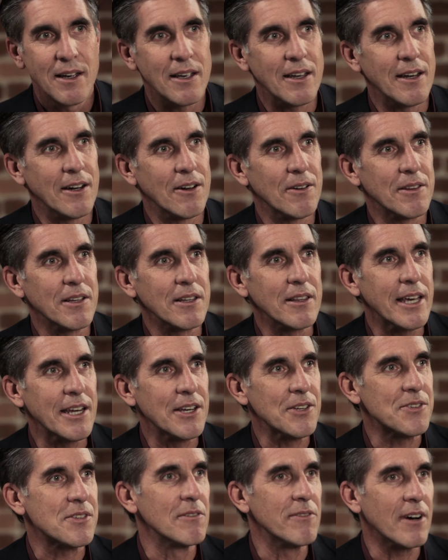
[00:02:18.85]
you know, the
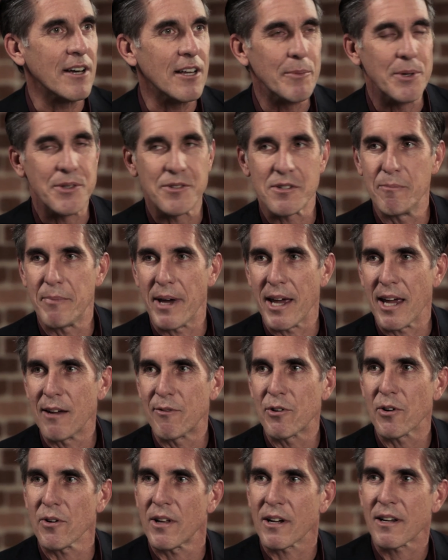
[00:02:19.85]
latest developments in
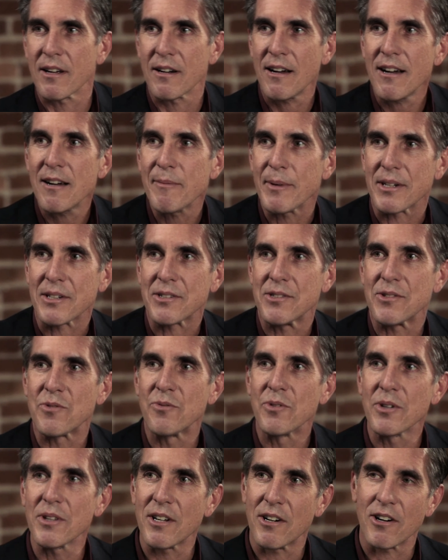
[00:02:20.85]
behavioral economics,
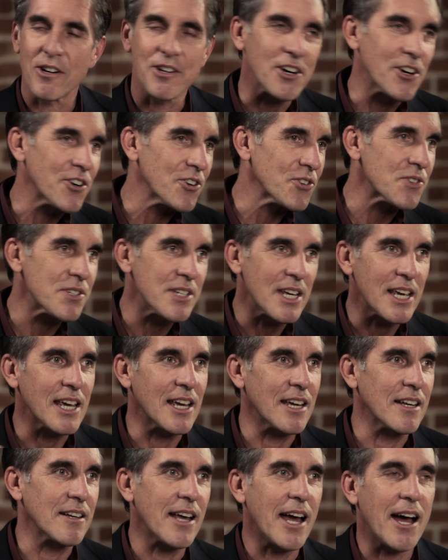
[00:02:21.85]
it's really hard to
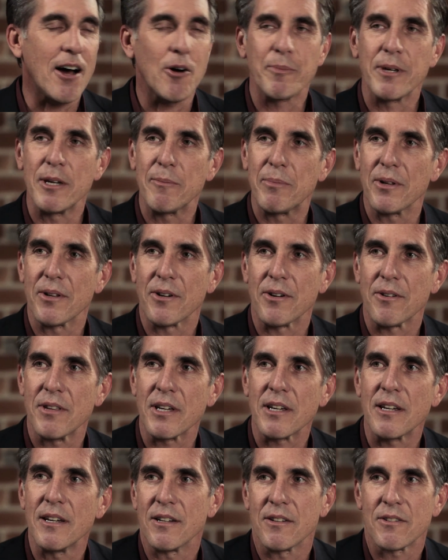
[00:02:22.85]
understand how people are
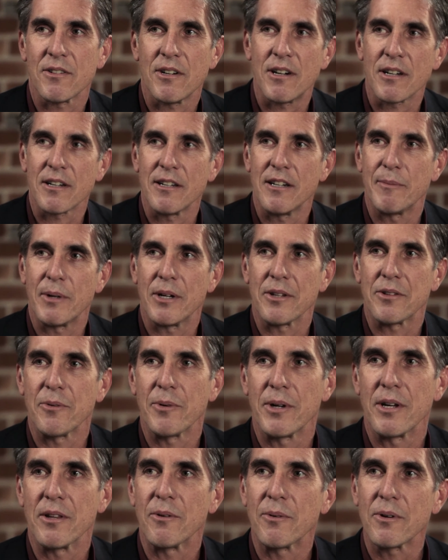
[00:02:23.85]
thinking and talking about the
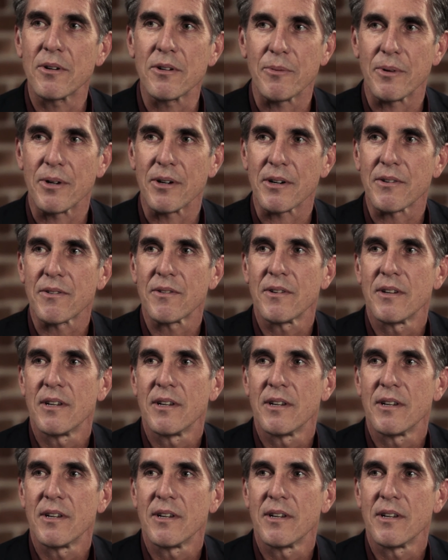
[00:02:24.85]
way the world works.